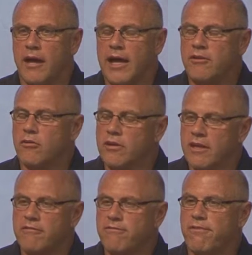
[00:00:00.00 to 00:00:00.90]
I don't
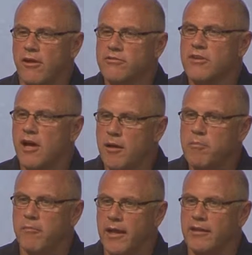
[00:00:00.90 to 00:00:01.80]
give false
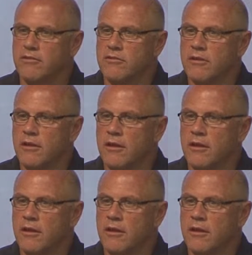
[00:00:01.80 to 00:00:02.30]
compliments.